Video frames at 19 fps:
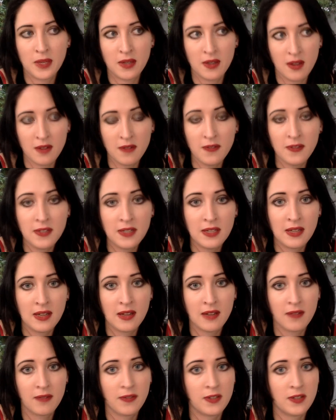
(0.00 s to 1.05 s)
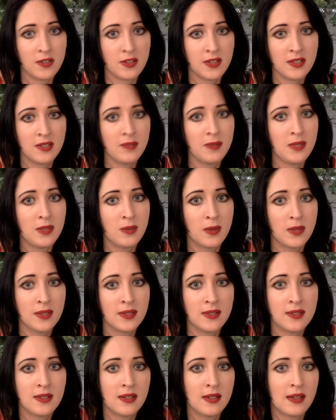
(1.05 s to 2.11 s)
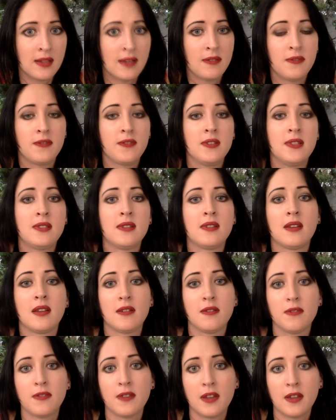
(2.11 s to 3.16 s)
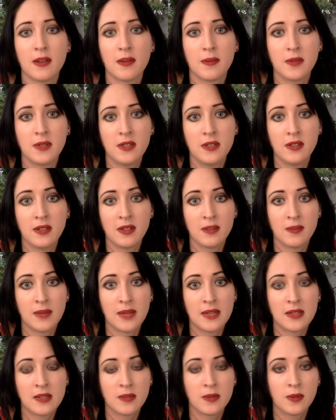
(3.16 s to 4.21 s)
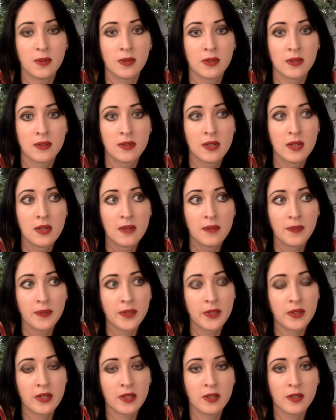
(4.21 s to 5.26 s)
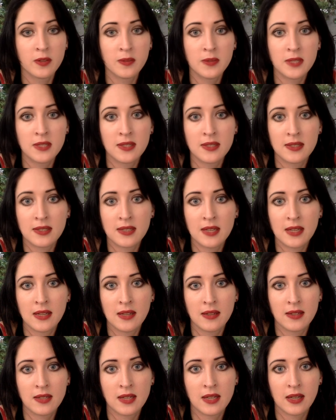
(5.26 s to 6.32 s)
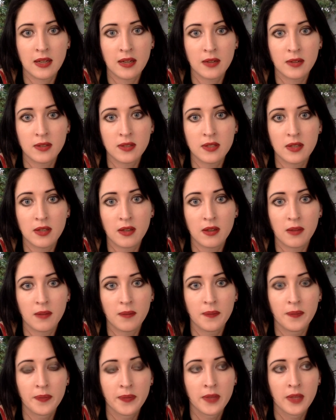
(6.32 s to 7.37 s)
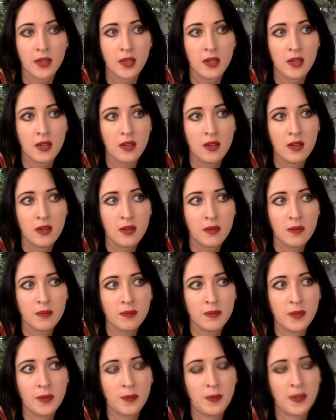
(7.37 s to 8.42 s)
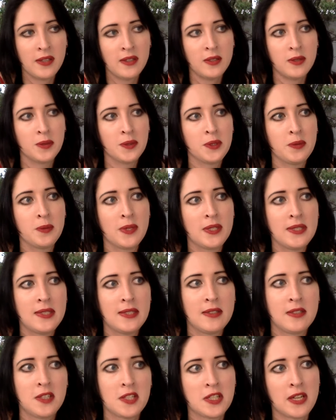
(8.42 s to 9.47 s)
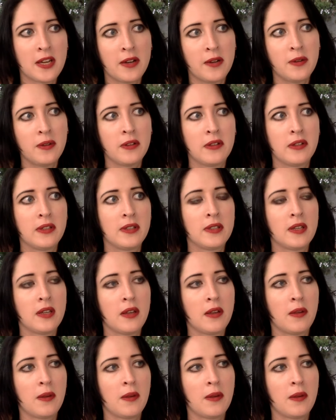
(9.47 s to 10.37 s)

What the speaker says: often enough. And trust me, once in a life is enough. And you can imagine we were going home to this day in, day out. My brother was once in the shower, and